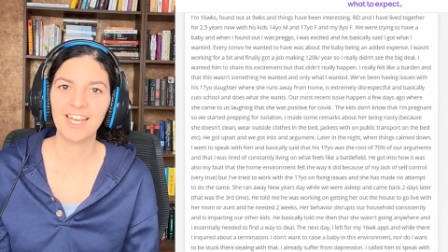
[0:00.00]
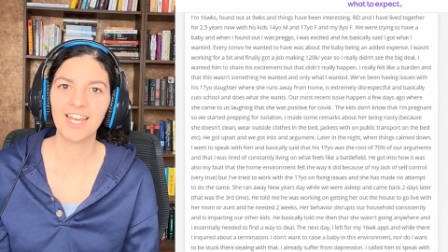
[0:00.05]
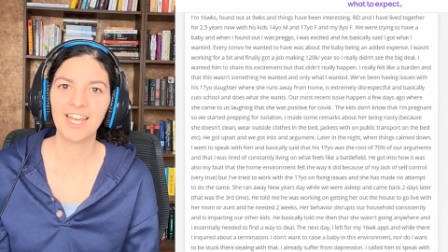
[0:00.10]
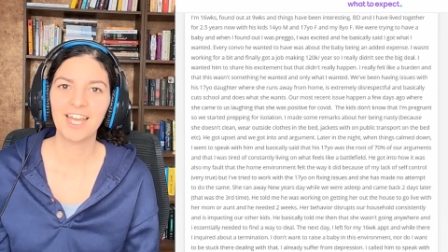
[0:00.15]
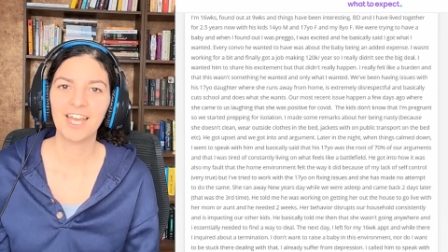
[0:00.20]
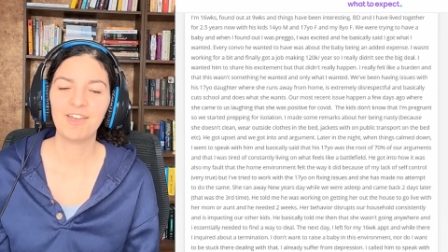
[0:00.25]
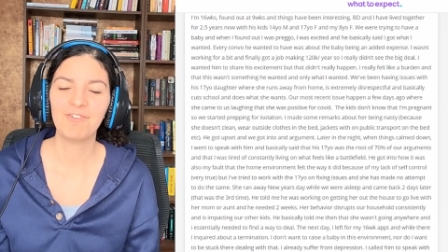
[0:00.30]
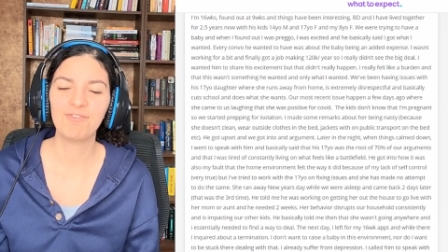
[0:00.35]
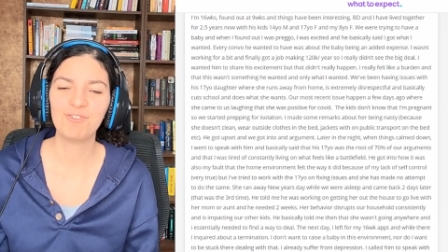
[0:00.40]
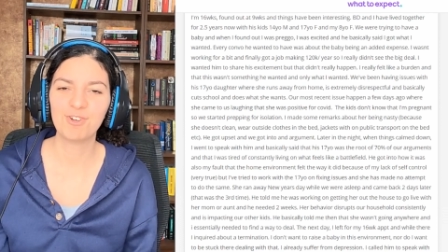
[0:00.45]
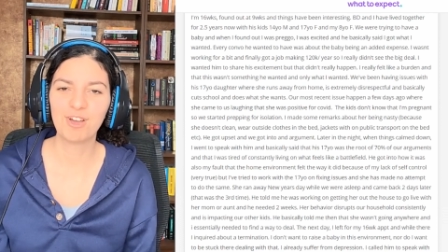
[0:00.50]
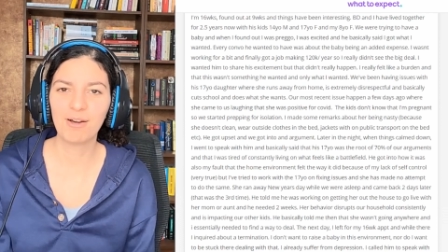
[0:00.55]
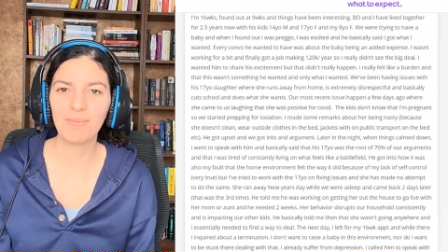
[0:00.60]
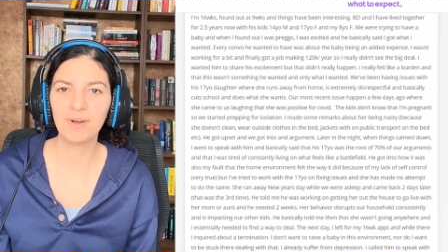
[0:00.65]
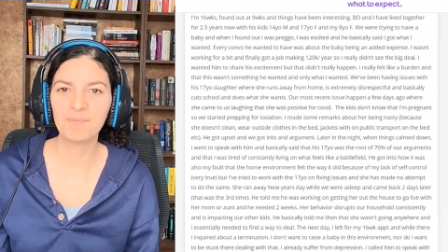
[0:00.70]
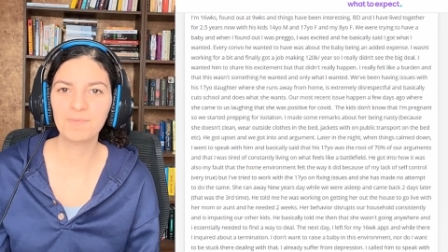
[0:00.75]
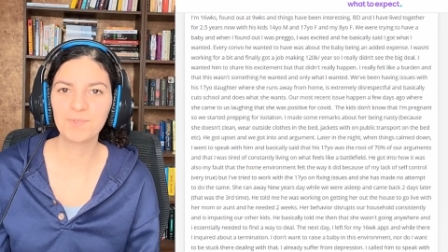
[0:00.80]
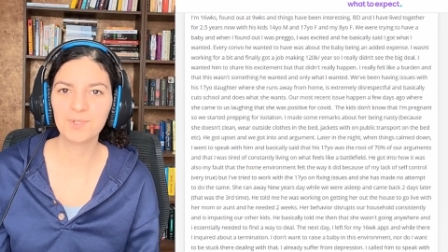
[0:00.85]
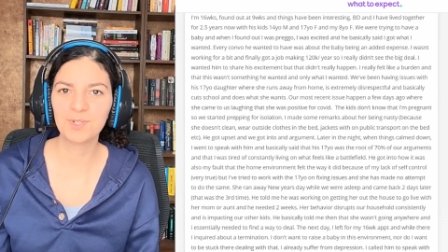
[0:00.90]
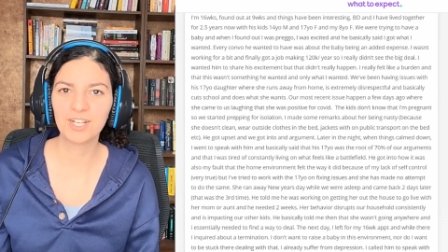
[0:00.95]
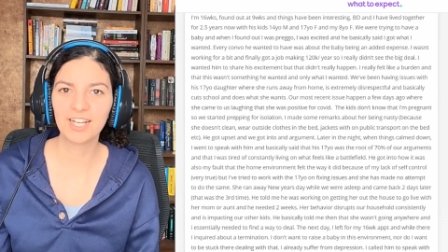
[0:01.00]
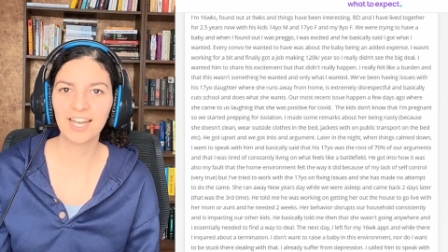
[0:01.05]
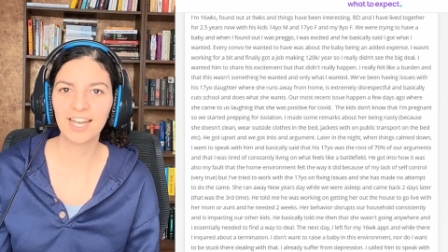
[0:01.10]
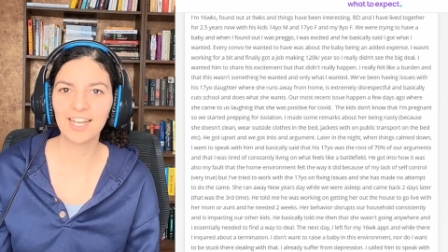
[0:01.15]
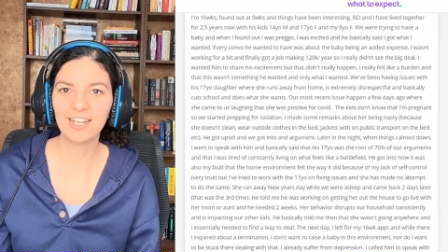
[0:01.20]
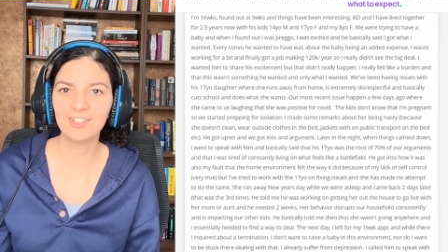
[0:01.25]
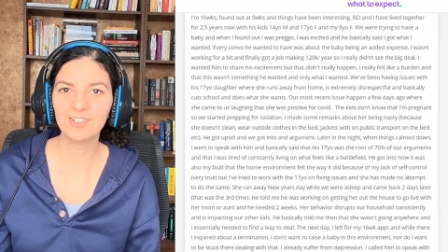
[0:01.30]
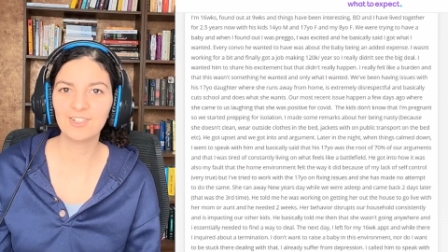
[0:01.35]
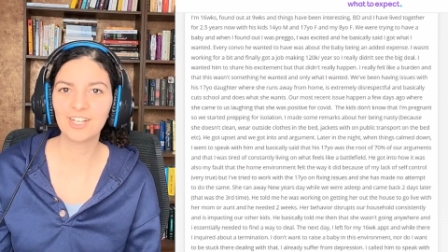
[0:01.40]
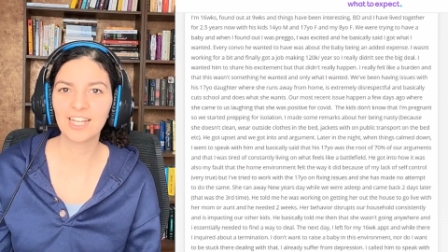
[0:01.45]
If you come up to a guy
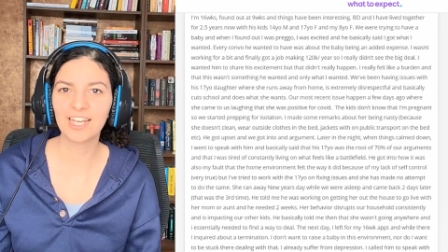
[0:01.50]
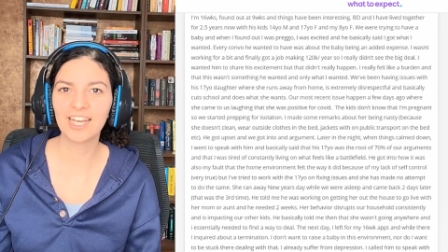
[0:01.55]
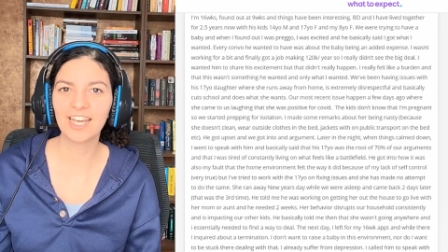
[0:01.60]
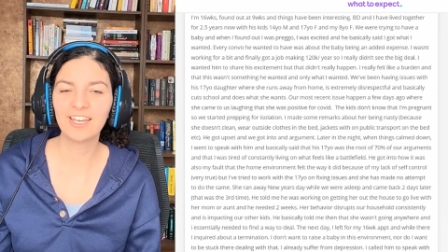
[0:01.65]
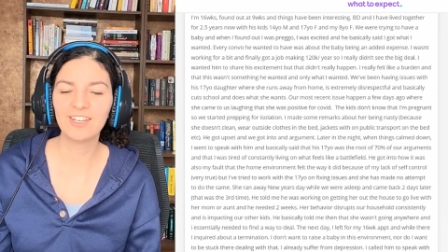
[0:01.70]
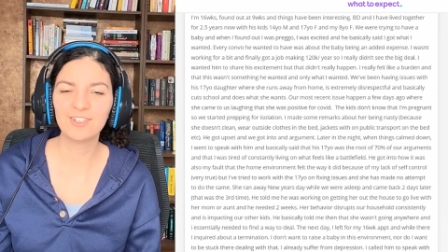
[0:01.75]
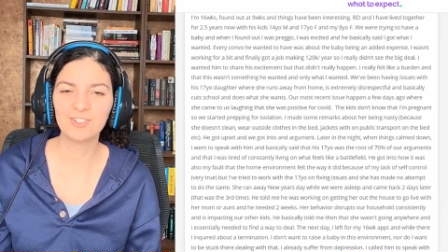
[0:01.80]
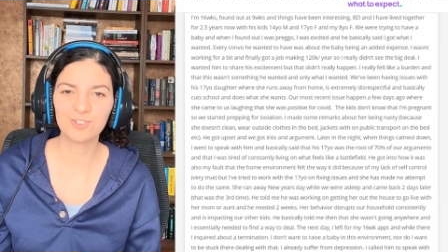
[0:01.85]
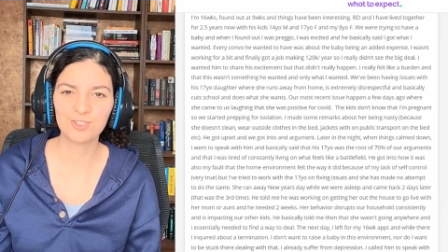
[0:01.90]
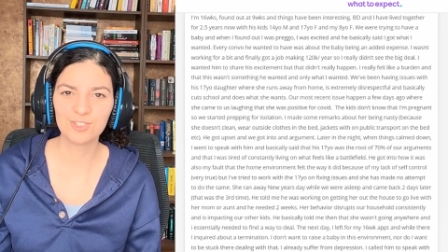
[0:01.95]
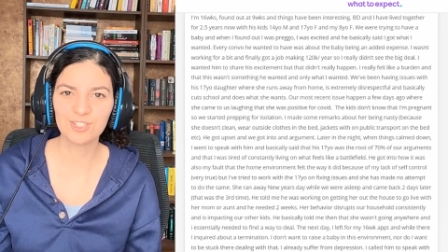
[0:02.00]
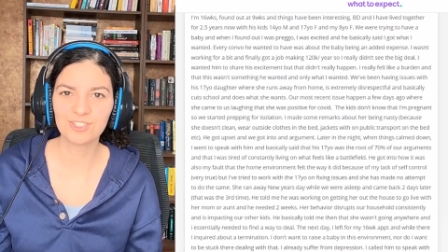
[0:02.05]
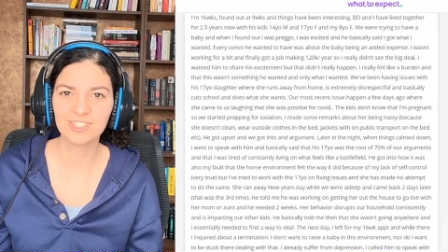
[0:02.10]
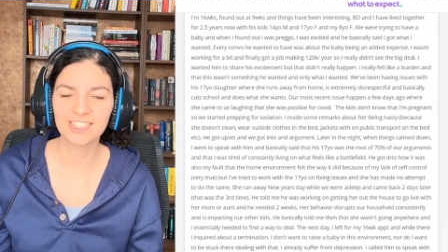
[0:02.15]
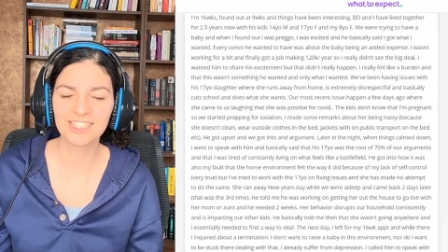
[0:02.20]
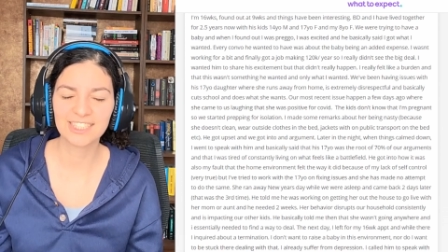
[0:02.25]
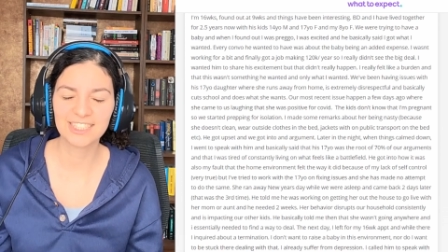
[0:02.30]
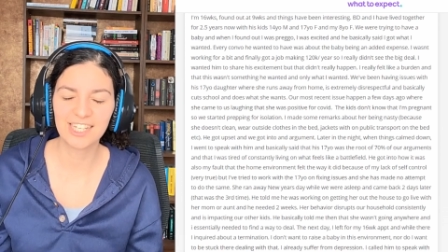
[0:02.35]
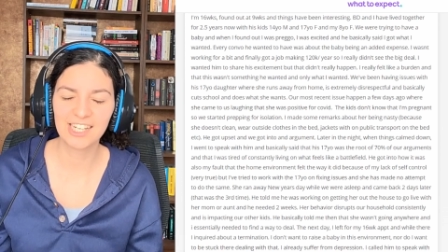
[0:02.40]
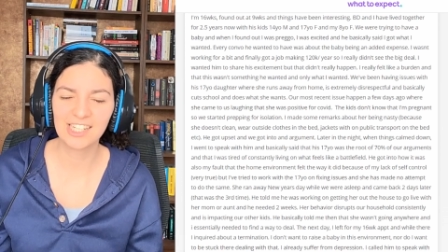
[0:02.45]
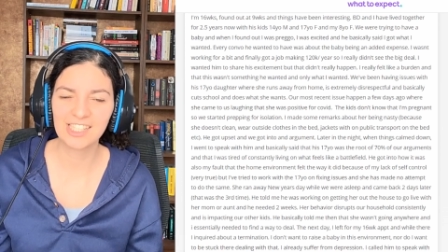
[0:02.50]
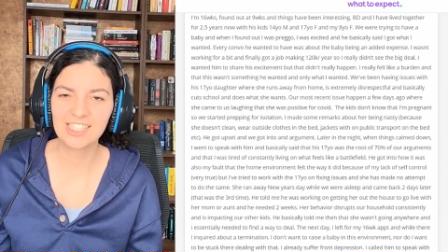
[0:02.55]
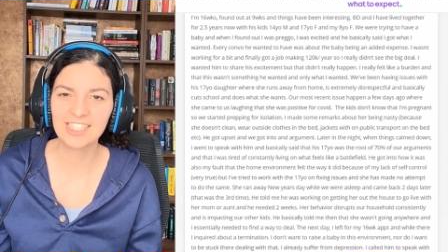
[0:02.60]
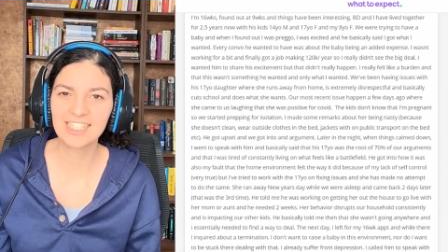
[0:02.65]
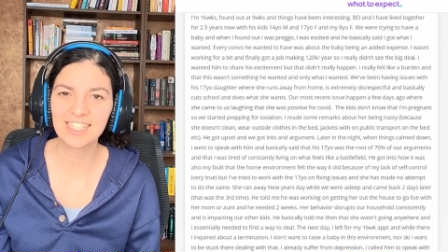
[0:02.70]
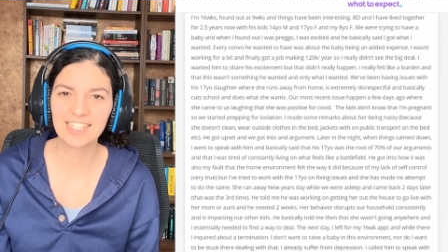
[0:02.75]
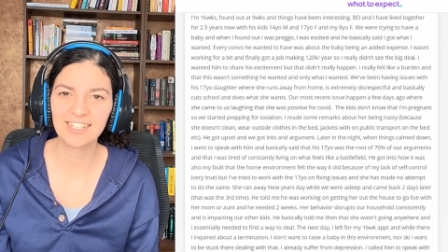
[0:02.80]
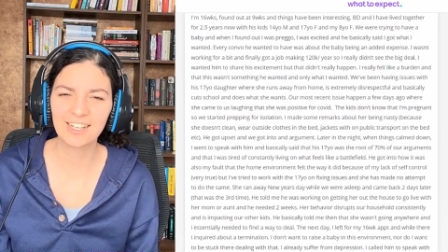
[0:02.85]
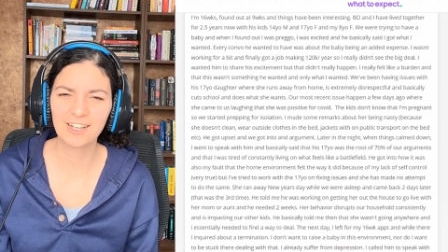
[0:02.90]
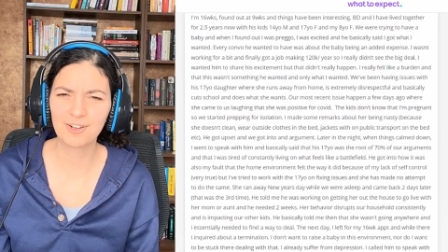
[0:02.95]
and you're like, hey, your daughter is
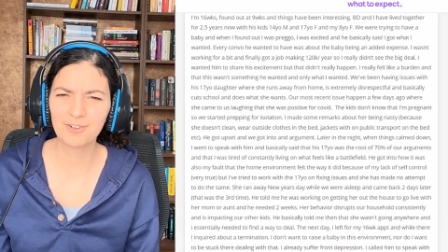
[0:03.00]
nasty, like,